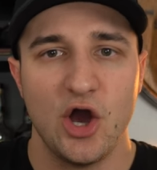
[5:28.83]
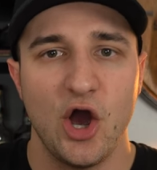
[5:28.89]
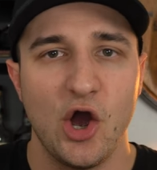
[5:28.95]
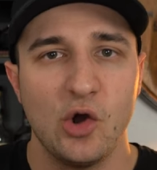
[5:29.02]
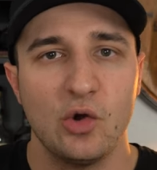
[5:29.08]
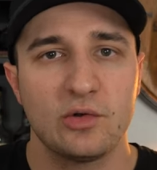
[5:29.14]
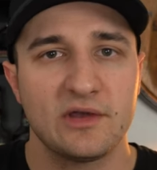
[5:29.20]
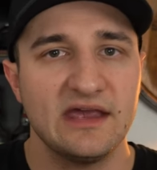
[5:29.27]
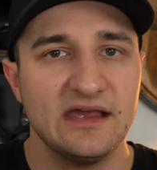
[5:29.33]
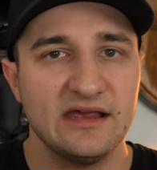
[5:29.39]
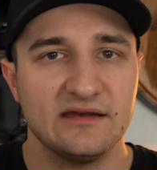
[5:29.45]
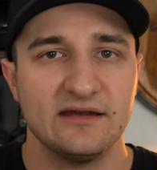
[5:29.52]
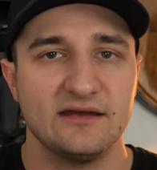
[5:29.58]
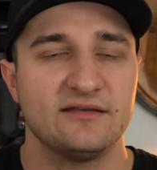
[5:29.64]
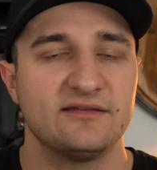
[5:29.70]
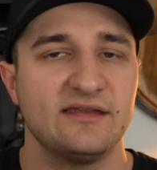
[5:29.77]

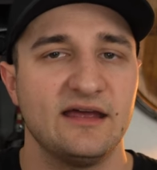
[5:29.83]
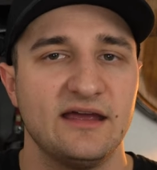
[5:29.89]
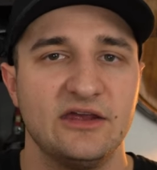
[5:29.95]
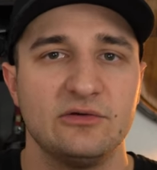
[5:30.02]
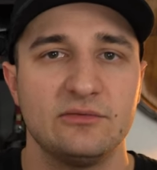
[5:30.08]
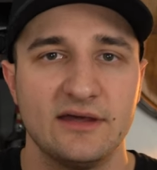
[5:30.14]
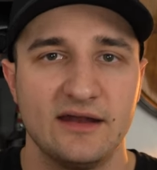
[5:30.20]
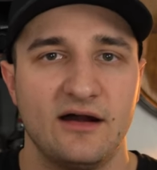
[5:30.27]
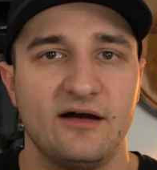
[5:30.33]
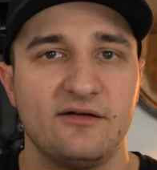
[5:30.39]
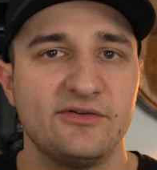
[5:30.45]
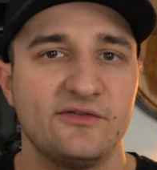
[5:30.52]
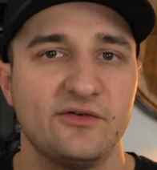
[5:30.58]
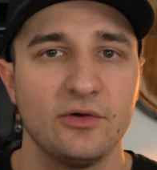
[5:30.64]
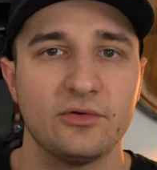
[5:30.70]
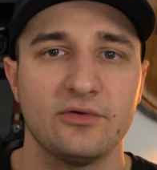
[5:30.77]
oakiness that you get off
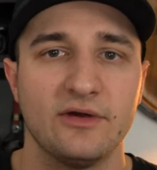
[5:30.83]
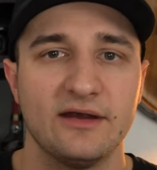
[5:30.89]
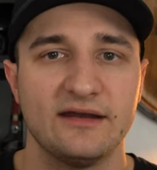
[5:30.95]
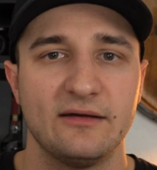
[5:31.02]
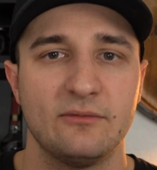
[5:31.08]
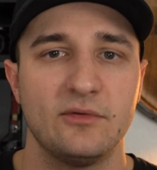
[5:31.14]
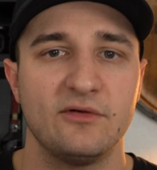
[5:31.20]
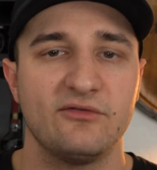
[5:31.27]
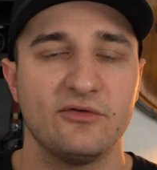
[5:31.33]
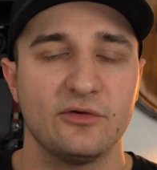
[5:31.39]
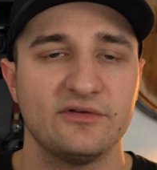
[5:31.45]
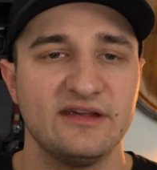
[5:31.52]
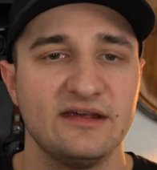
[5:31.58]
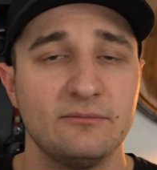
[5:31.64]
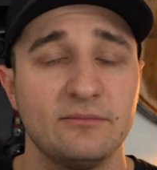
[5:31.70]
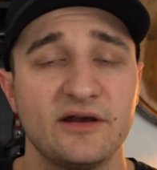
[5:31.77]
of Old Grandad
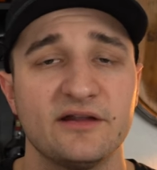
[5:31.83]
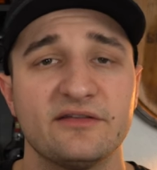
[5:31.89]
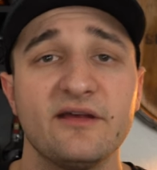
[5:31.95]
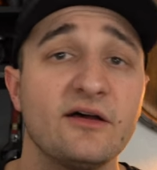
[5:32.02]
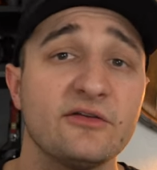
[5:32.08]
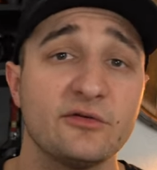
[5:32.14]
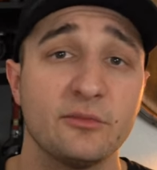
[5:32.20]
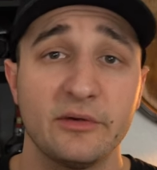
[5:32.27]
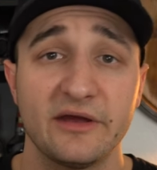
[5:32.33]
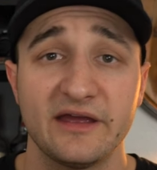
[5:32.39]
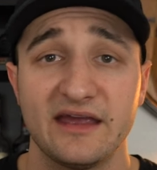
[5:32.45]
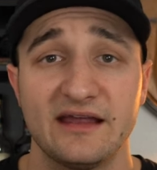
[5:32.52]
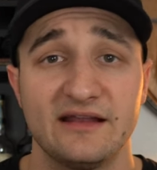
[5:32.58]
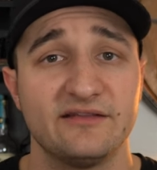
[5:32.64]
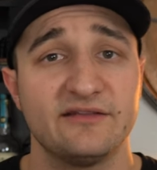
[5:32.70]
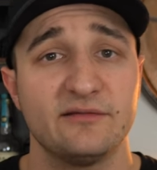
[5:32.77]
114, but it's also
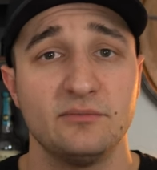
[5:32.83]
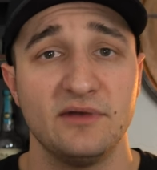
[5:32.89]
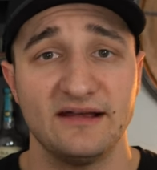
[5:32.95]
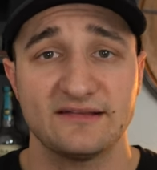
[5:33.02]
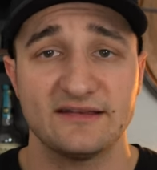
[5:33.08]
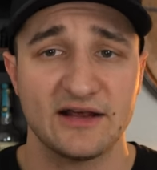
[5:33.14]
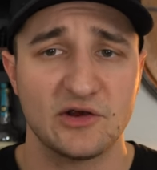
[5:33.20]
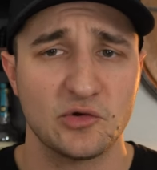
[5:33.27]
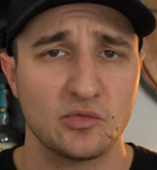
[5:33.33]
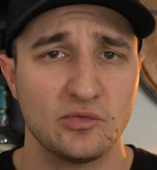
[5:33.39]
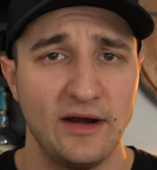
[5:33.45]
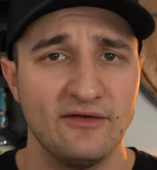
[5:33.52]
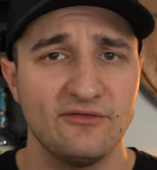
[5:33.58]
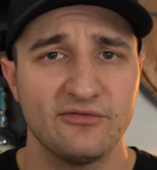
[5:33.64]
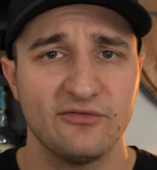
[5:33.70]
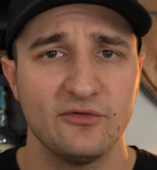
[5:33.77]
bringing in some nice like
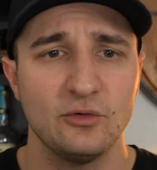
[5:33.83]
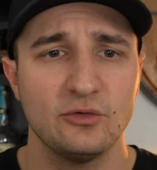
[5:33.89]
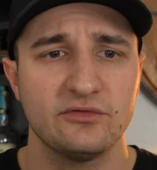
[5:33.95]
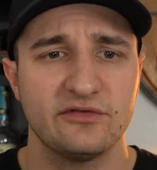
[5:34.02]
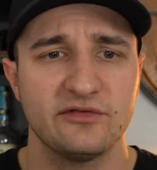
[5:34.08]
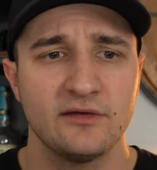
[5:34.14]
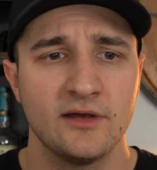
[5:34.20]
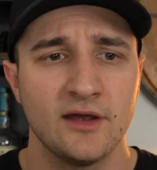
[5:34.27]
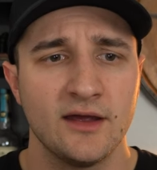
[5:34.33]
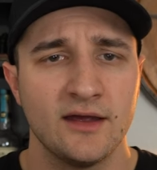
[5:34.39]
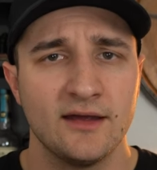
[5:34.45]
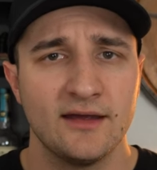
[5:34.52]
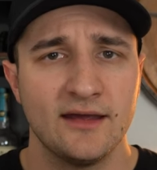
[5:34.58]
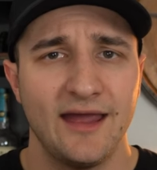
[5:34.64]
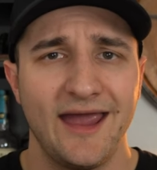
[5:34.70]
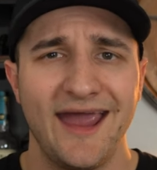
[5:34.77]
red fruits
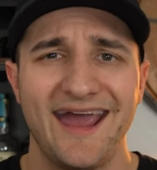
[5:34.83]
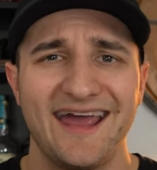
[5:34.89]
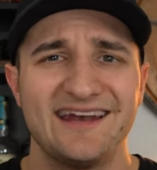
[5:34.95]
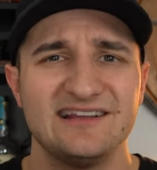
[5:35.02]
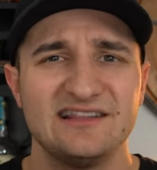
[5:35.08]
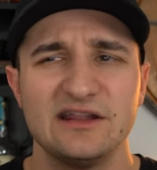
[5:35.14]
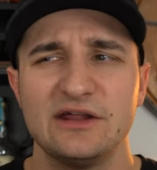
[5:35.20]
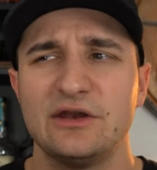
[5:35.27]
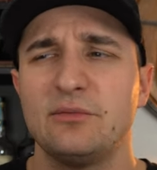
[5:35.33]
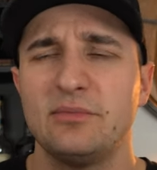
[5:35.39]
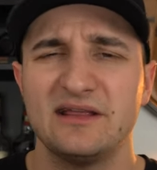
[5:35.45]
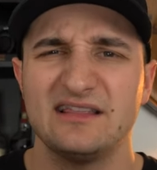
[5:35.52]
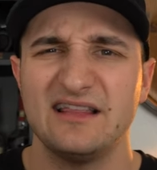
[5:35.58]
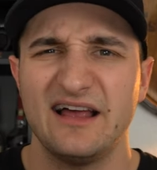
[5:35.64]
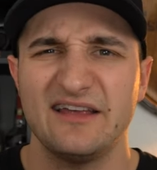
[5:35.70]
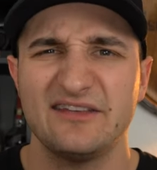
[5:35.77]
and a little
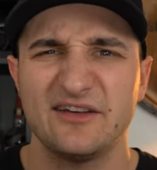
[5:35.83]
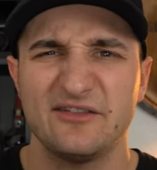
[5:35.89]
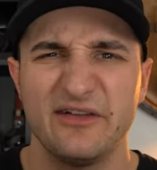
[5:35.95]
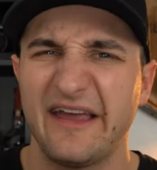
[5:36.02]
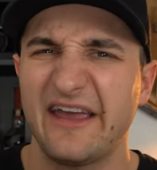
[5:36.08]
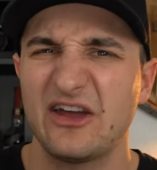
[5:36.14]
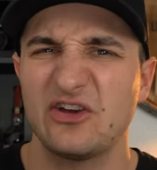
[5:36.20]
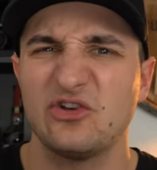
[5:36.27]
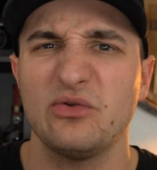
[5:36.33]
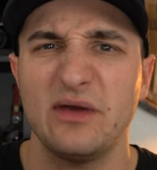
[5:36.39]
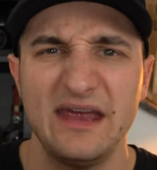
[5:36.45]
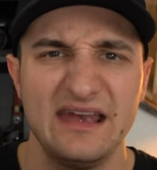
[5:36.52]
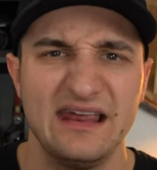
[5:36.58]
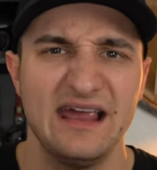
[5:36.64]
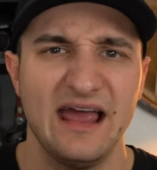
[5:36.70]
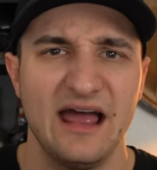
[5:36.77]
bit less of like a
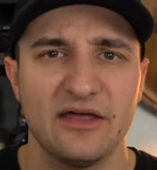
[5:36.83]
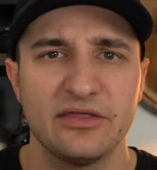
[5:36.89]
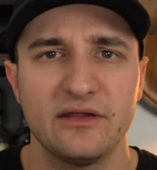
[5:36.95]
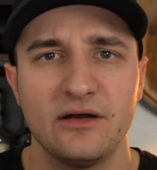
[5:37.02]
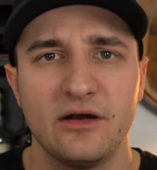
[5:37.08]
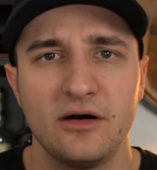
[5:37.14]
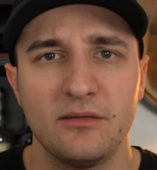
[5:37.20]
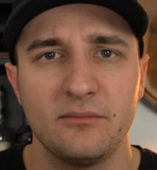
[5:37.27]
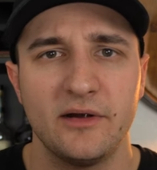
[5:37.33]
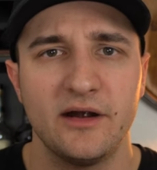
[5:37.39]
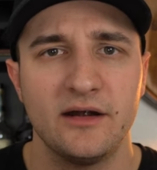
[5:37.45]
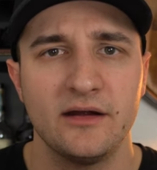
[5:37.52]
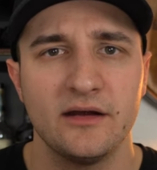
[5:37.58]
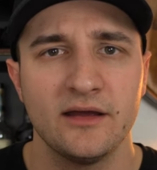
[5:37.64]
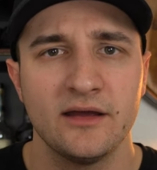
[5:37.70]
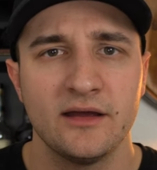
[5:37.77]
grainy ethanol
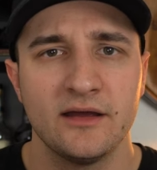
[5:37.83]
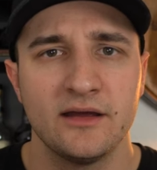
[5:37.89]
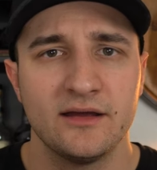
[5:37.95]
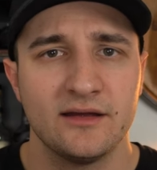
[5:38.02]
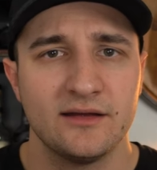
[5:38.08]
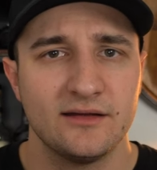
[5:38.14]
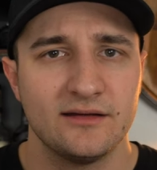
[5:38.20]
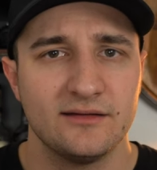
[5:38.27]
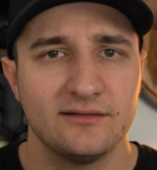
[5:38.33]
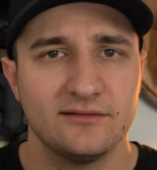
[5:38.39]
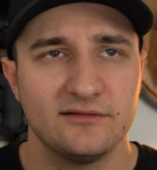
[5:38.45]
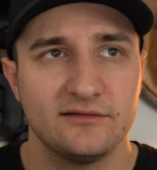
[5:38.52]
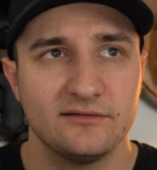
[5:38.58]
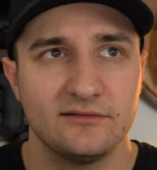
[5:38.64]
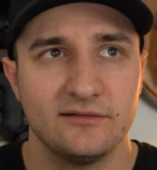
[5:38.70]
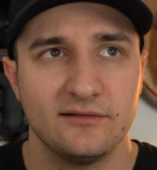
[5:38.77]
burn.
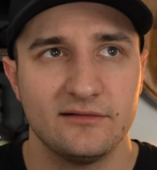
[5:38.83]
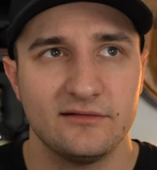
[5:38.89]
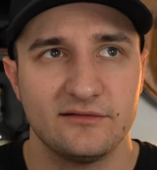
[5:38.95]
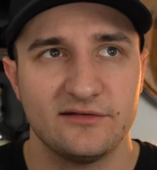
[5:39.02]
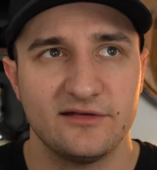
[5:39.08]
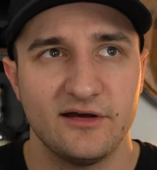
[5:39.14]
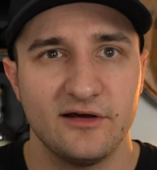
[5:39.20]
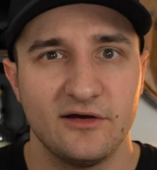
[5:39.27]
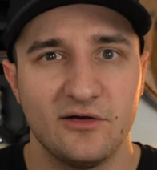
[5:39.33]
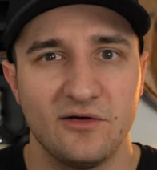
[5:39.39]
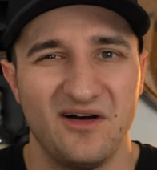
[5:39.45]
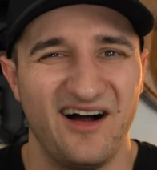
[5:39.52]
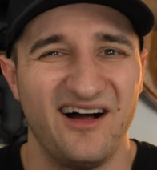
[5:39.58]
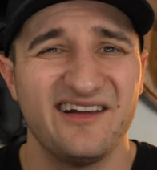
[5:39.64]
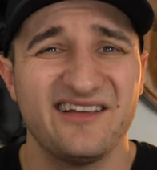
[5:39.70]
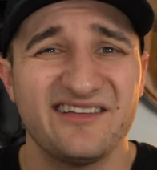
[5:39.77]

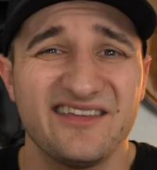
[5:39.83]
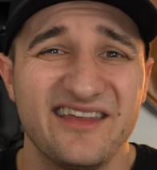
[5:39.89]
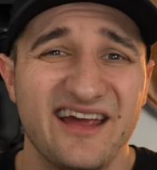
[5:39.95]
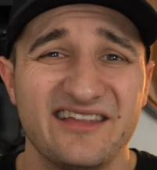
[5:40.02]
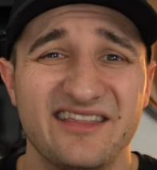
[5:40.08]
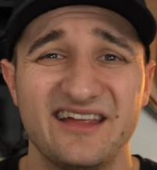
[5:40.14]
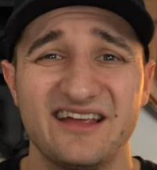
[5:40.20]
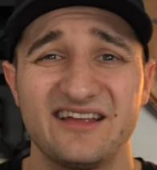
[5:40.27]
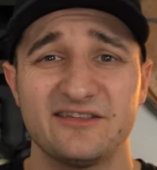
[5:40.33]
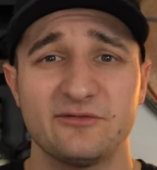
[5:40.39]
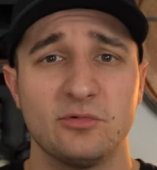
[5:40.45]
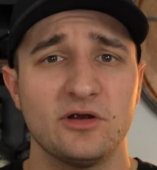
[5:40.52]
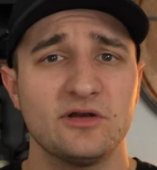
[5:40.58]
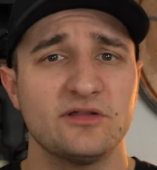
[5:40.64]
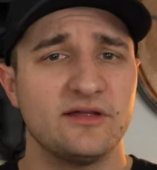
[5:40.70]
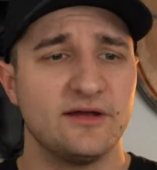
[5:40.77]
So honestly, I think it's
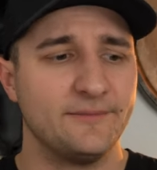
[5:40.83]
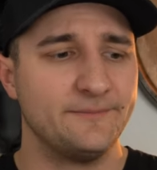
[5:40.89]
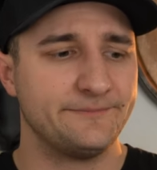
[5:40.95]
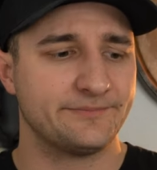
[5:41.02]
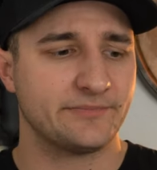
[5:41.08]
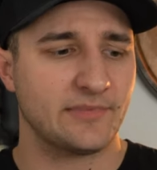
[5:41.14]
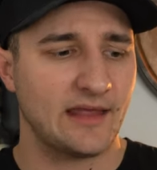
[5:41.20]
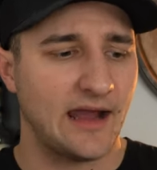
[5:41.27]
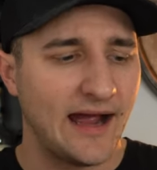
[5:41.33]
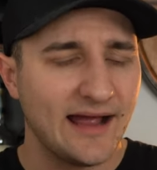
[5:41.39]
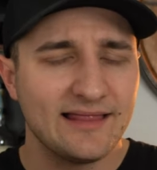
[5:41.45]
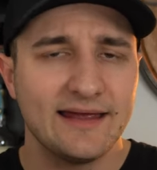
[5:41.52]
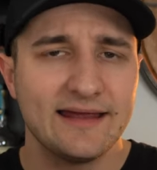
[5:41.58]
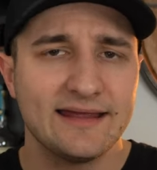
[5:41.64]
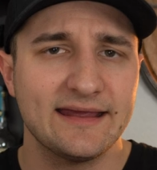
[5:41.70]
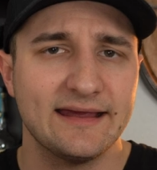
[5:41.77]
worth it. I
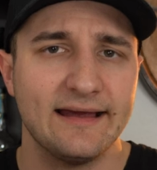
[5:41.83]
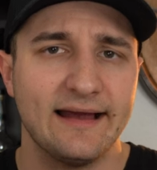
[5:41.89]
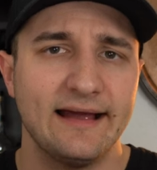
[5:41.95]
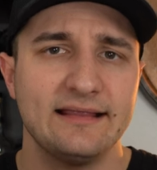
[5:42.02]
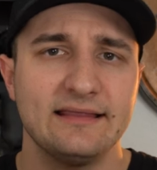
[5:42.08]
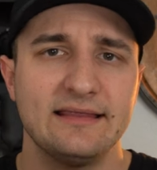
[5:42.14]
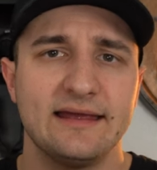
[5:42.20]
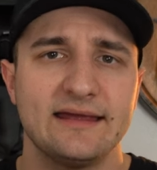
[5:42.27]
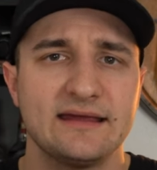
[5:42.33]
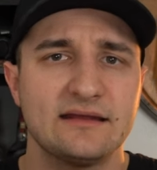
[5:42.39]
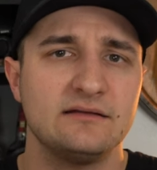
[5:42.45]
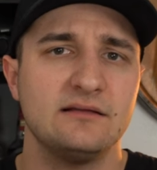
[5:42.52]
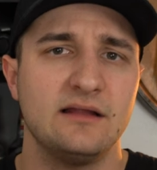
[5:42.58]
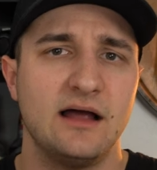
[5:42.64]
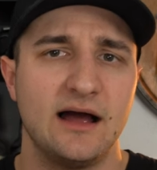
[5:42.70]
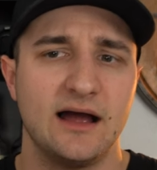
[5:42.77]
like it. I like it
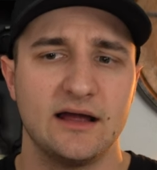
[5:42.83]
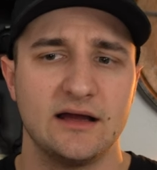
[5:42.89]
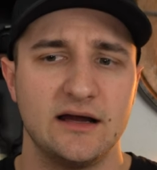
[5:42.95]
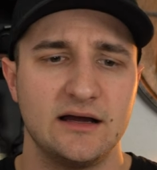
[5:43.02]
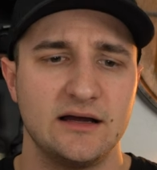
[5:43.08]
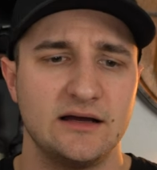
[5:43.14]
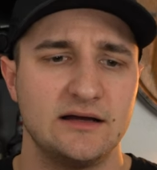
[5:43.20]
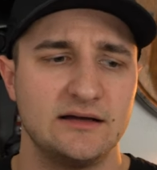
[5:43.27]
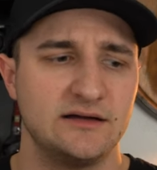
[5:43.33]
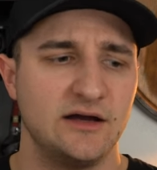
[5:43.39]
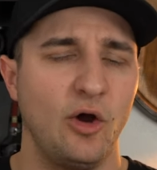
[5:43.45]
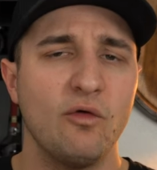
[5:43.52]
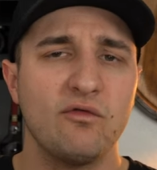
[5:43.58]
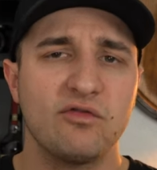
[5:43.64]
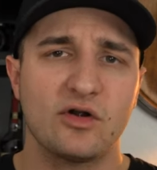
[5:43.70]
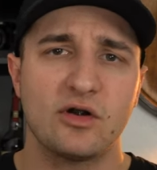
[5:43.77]
a lot.
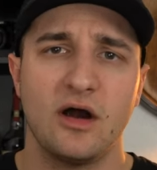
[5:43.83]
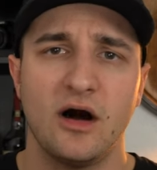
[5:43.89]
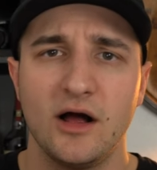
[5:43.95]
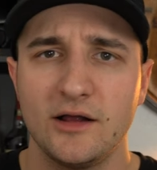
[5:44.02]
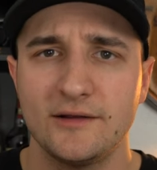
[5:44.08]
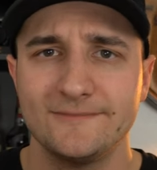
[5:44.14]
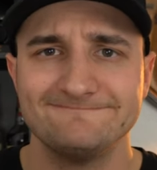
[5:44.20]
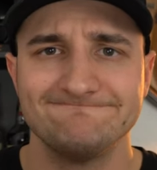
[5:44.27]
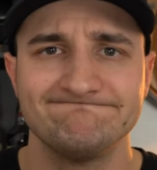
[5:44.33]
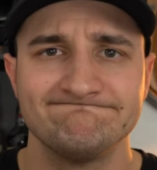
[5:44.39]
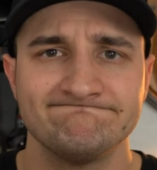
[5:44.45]
Overall,